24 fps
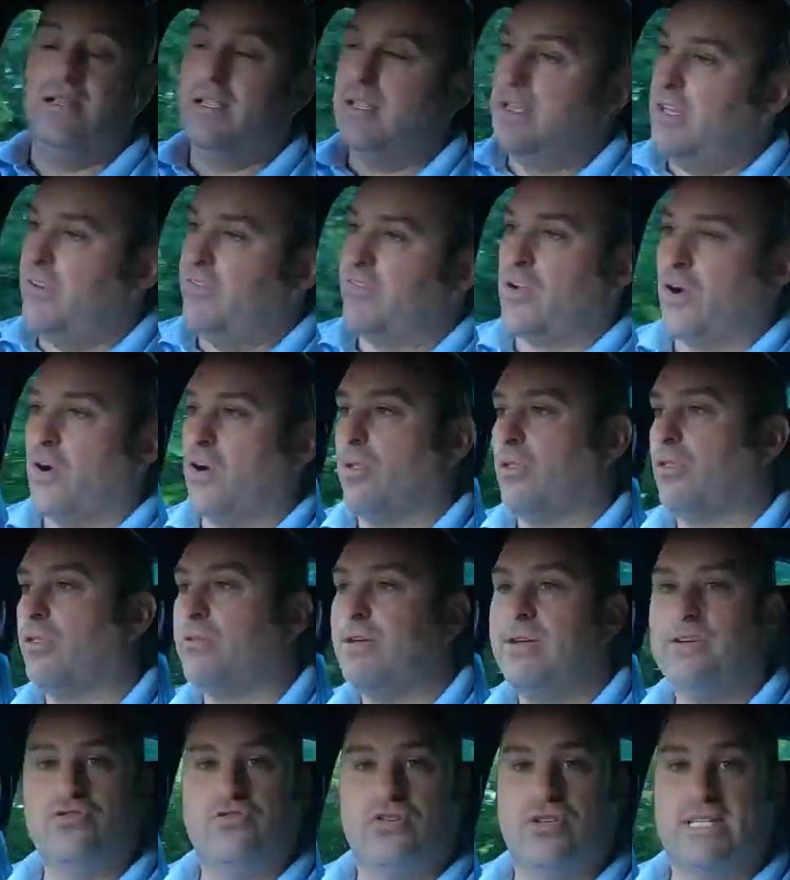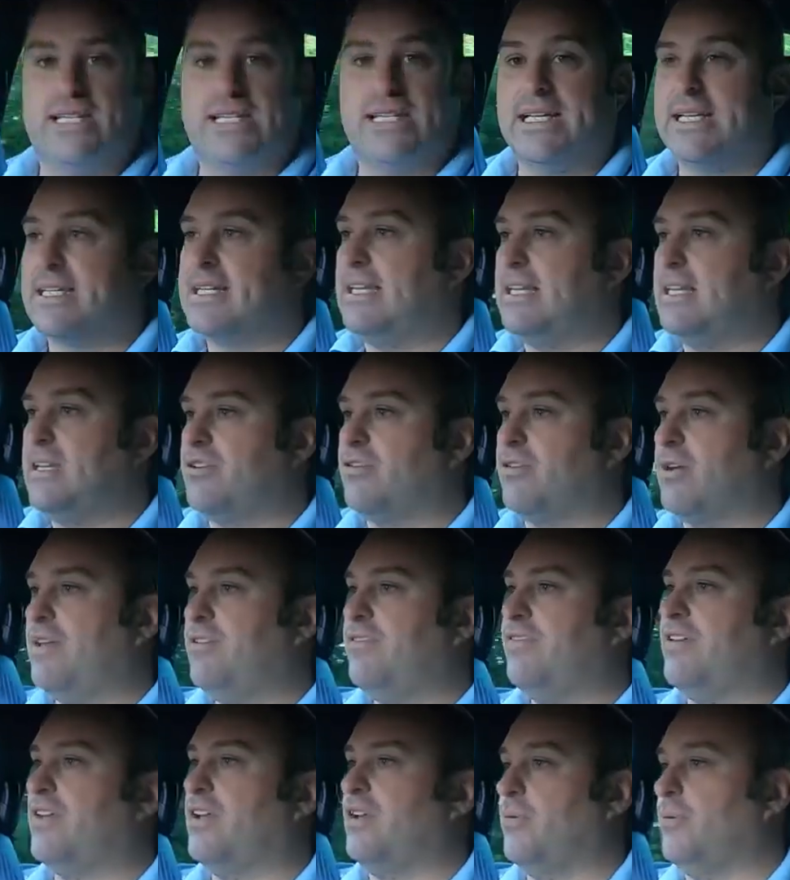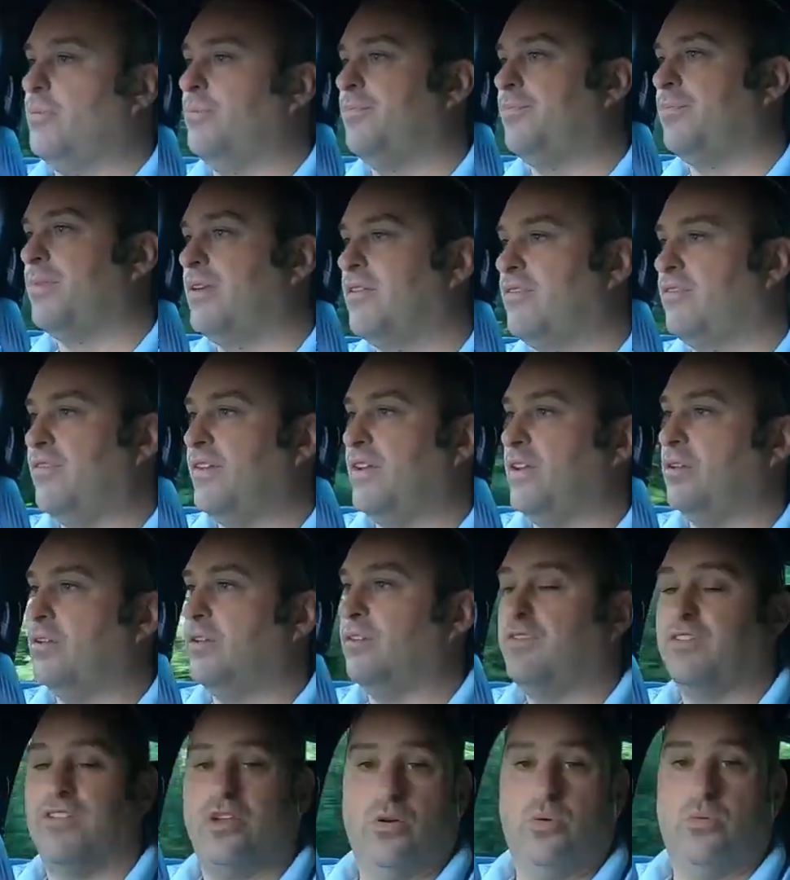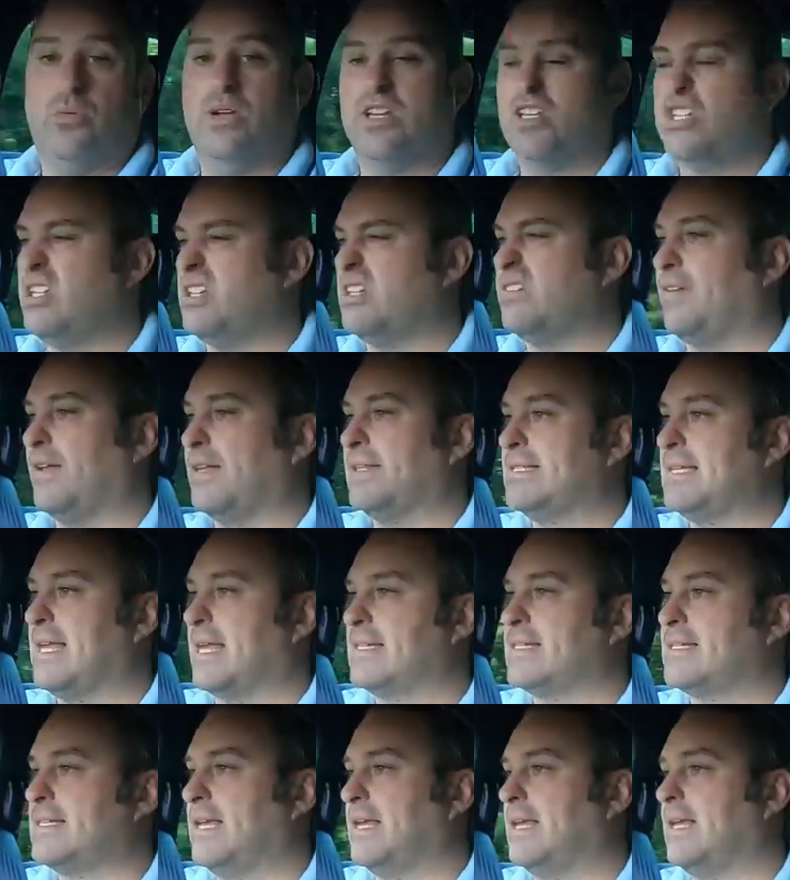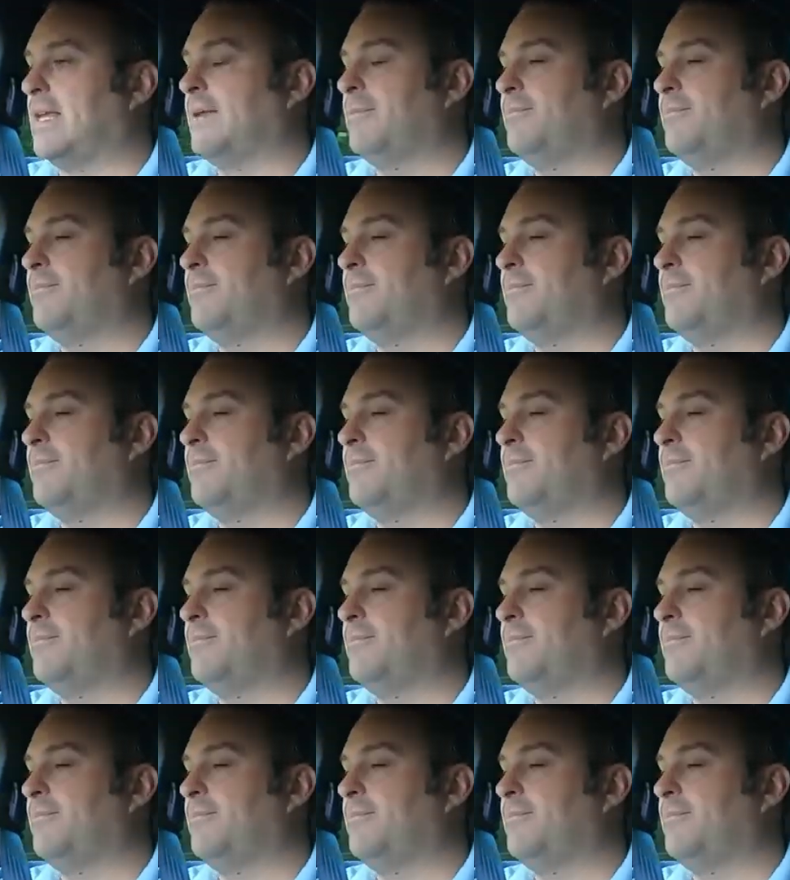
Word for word: you've got 360 degree view field of view which is fantastic